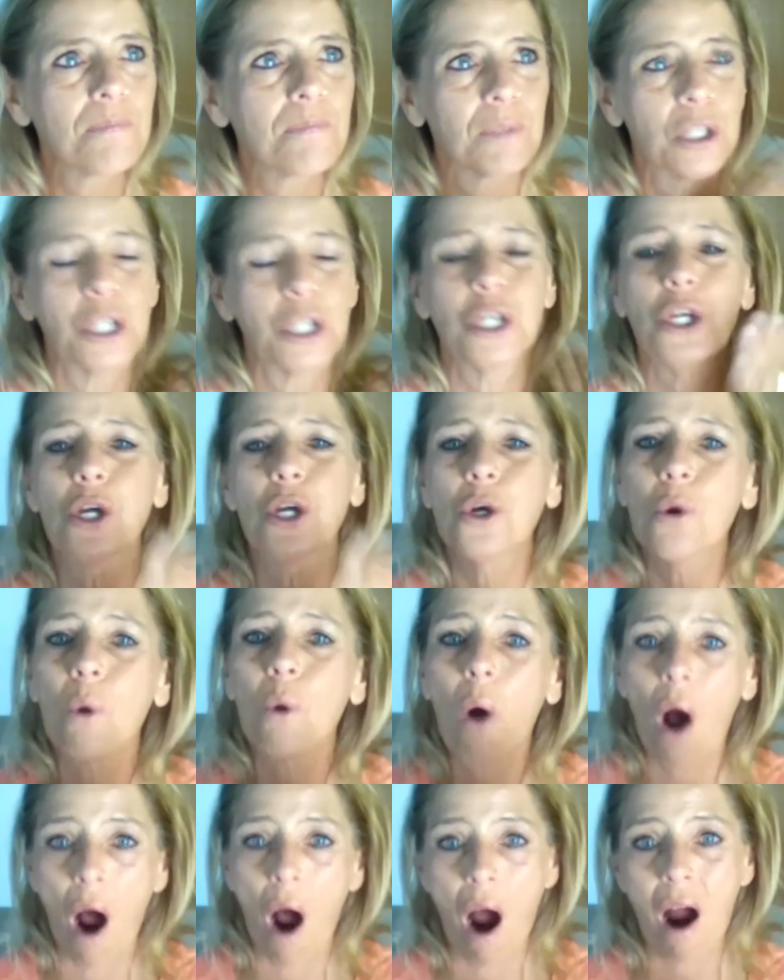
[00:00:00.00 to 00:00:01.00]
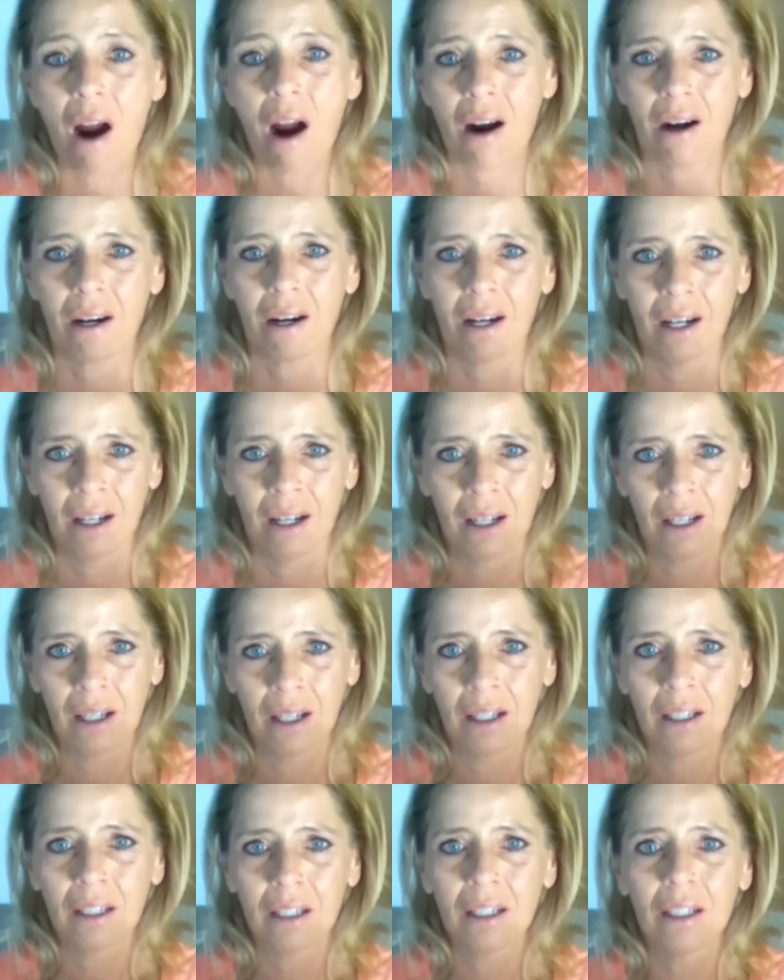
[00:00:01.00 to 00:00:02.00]
you are
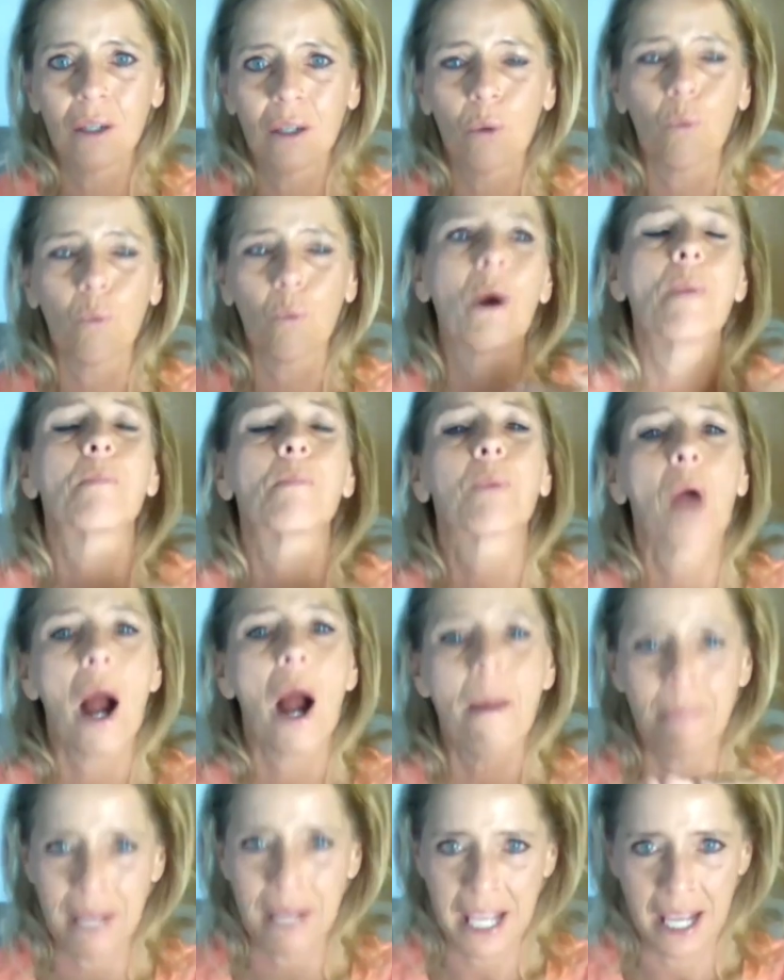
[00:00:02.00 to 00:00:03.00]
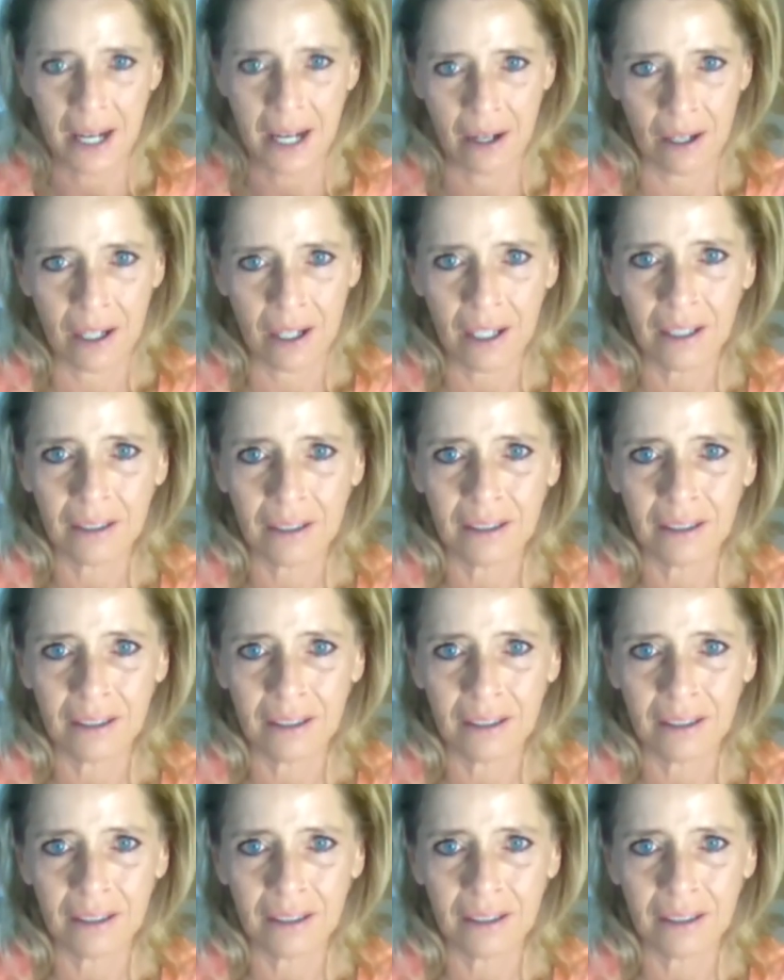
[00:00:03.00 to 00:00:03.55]
what brought me here.